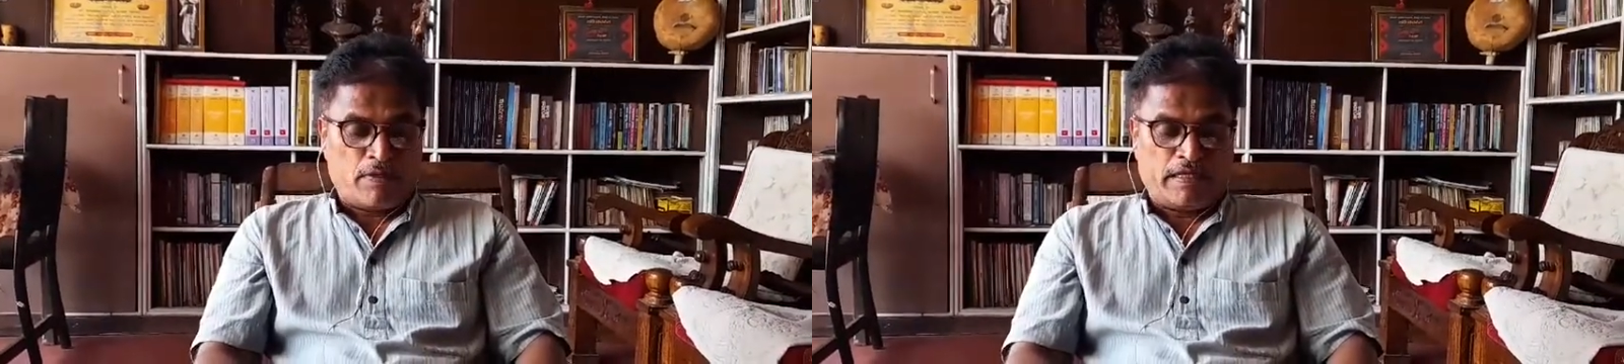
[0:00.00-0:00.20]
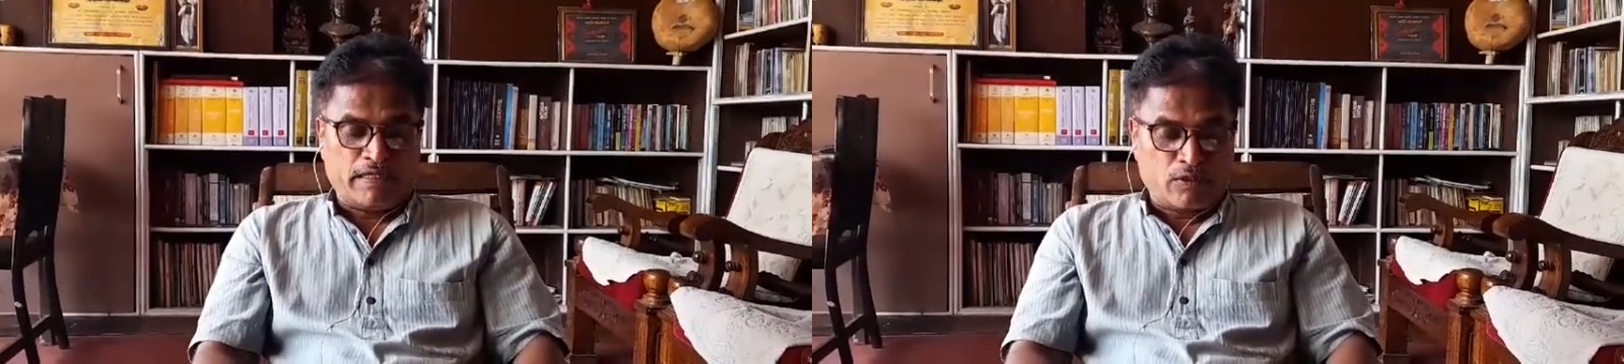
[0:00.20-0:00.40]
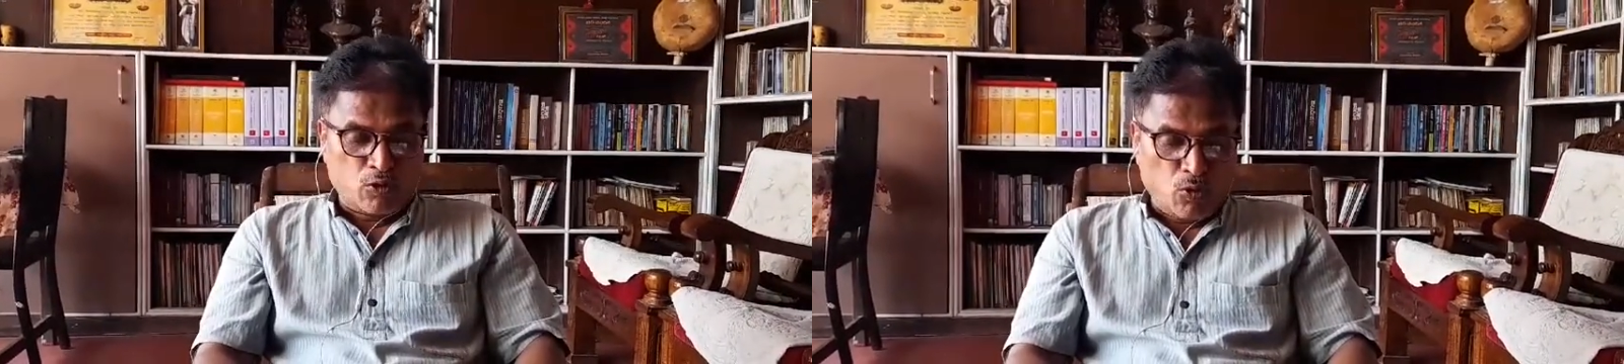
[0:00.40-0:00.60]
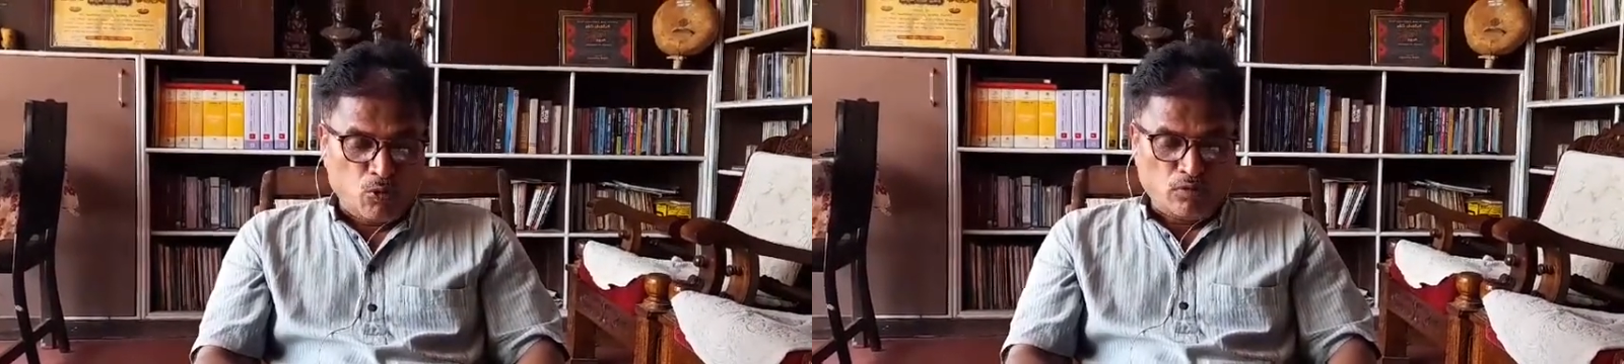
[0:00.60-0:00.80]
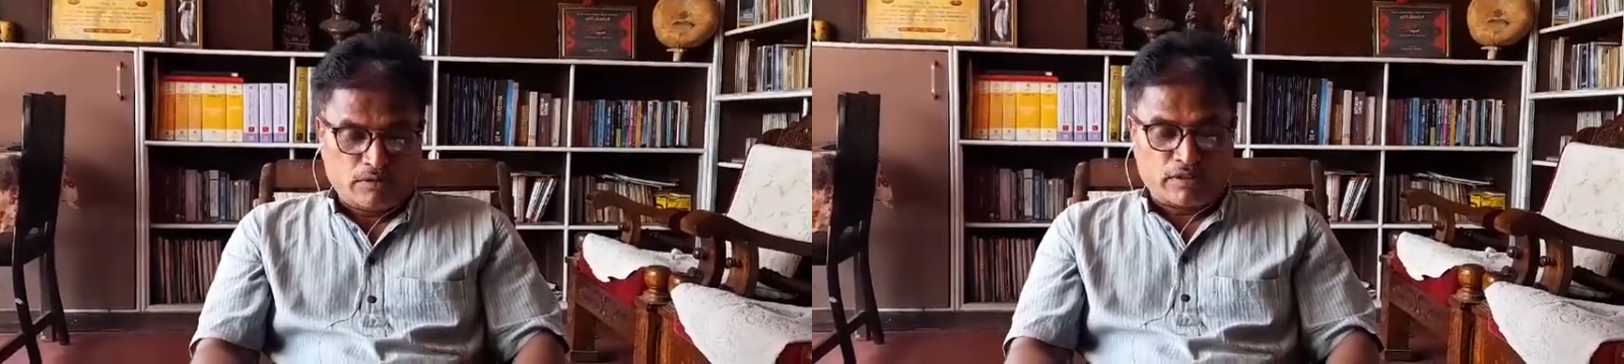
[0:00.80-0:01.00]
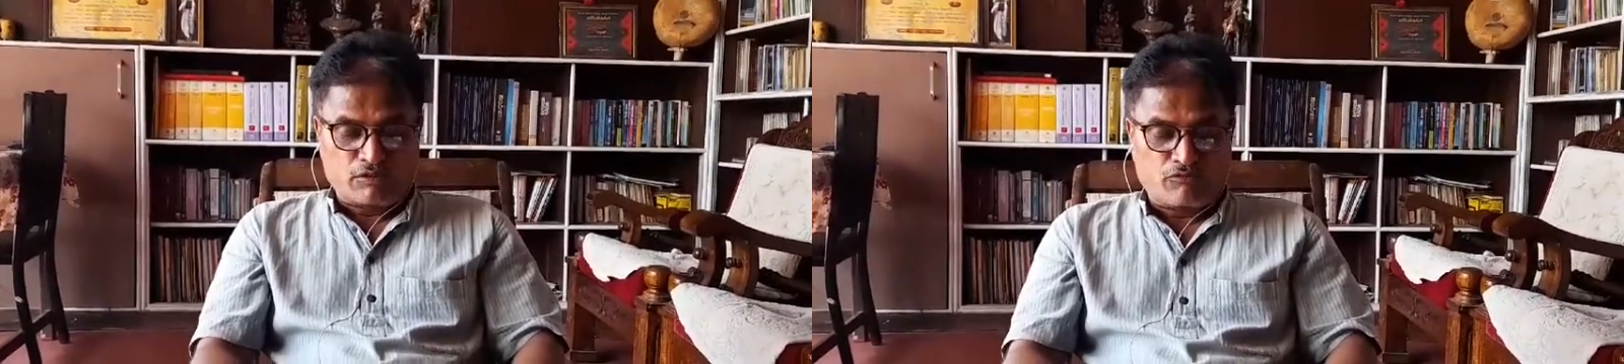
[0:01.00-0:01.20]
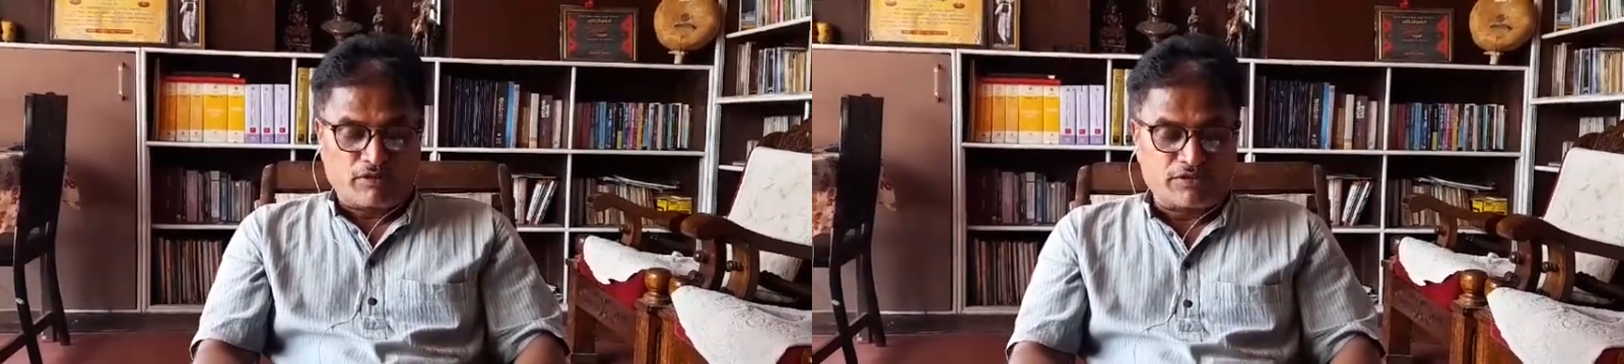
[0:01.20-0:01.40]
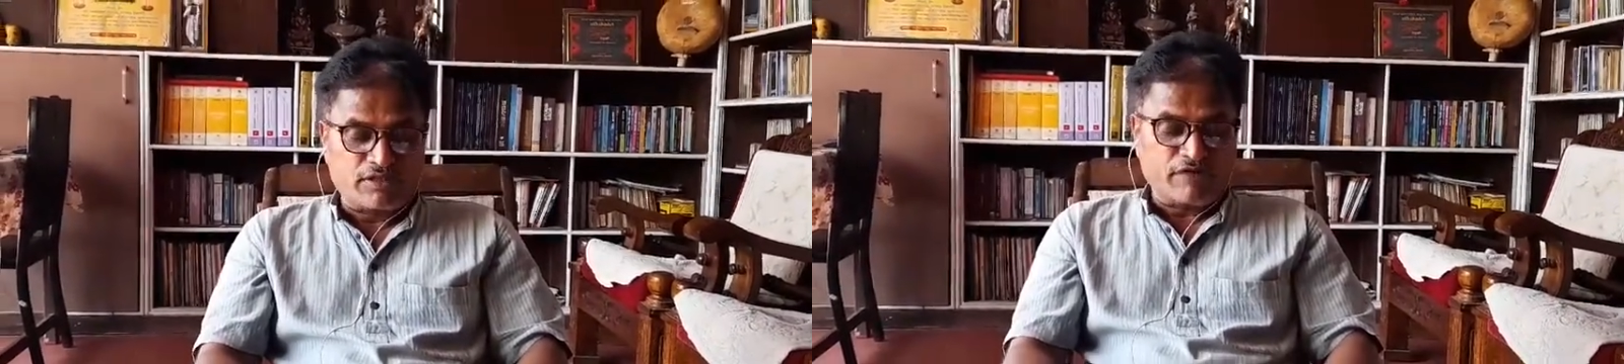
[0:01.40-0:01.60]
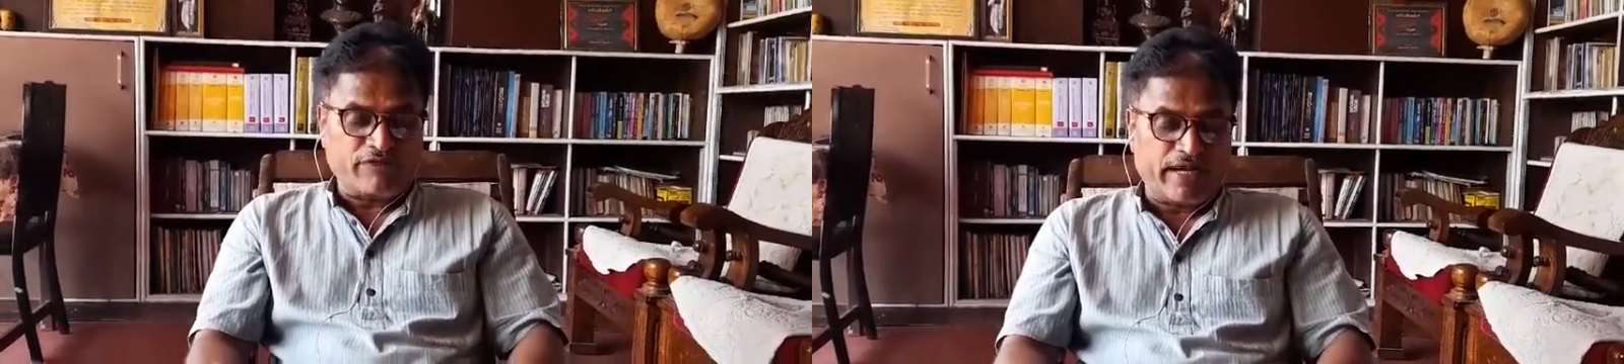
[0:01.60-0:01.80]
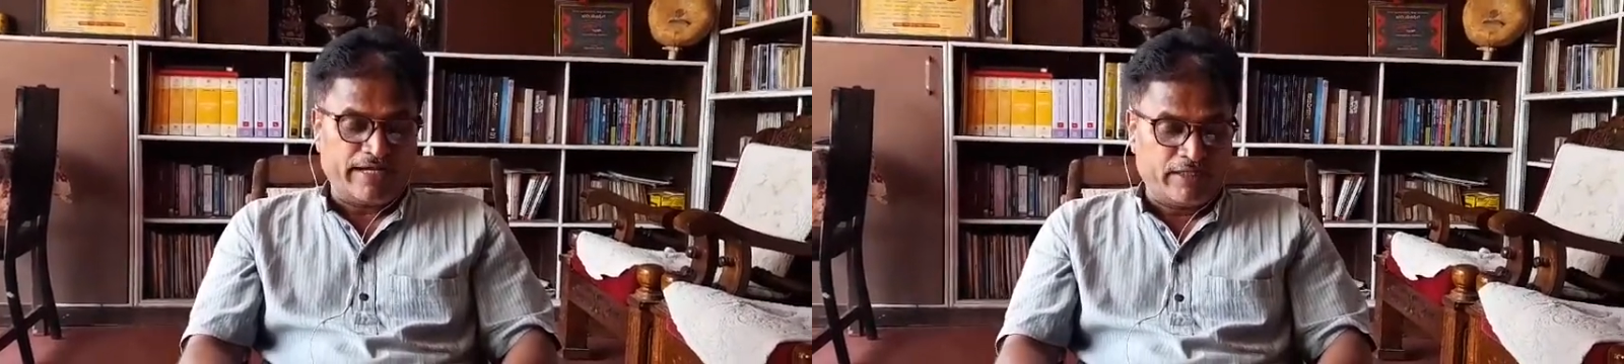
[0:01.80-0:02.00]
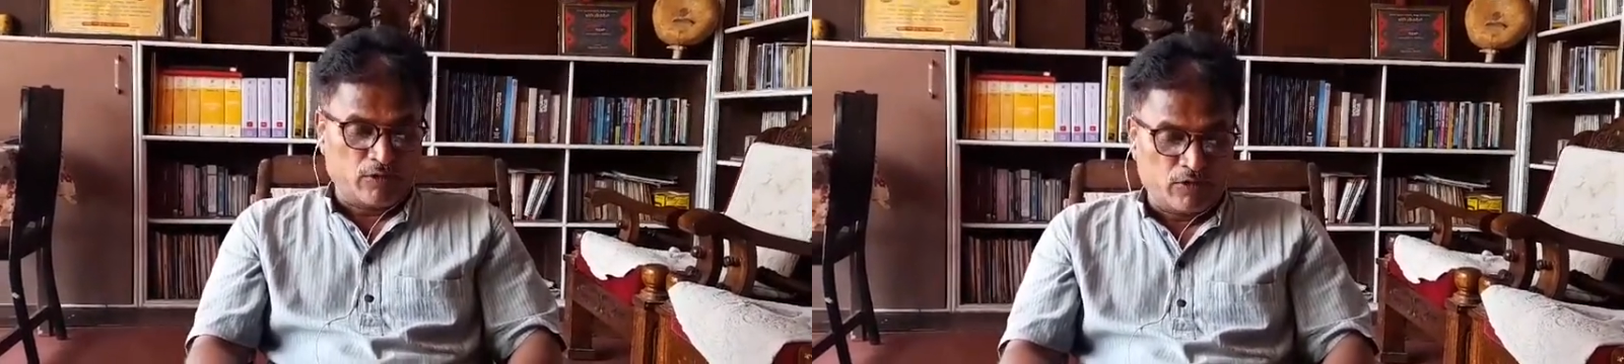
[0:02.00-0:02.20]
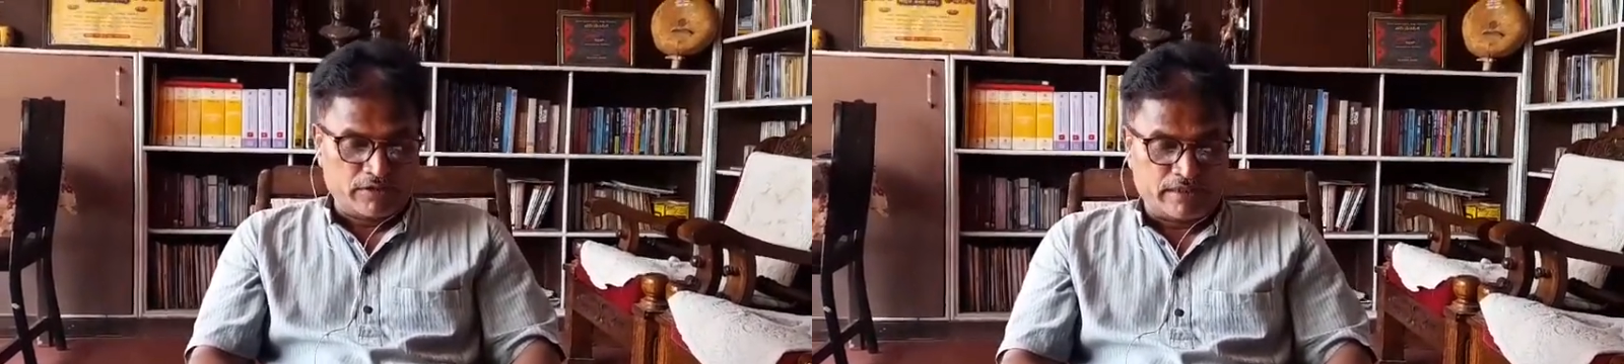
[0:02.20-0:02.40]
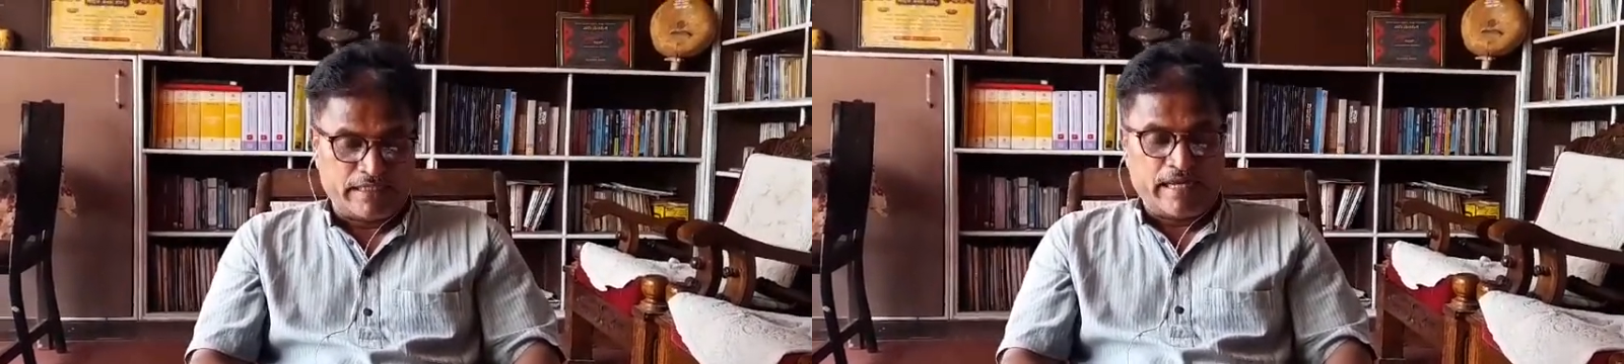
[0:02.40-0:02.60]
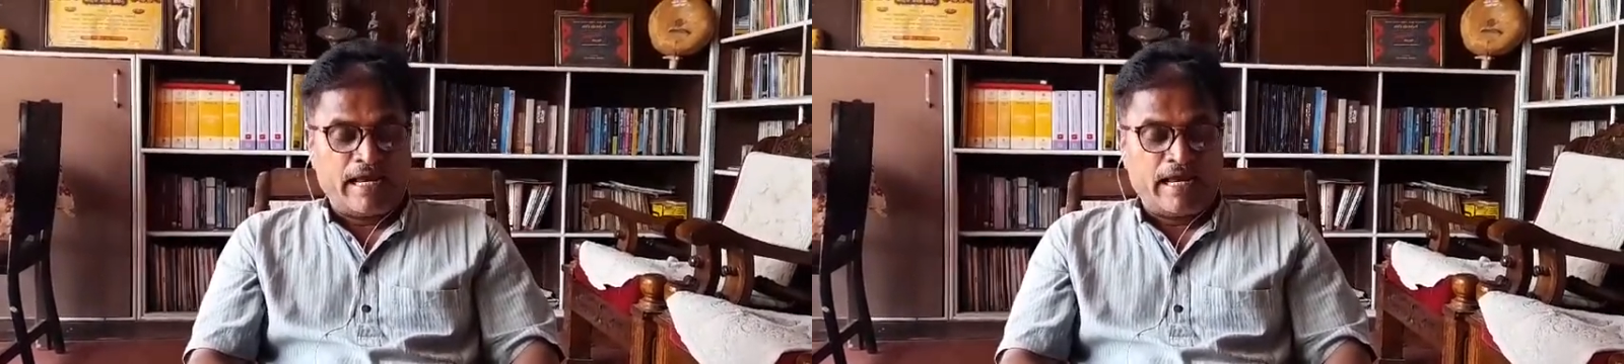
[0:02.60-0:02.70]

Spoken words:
ignore the question of ideology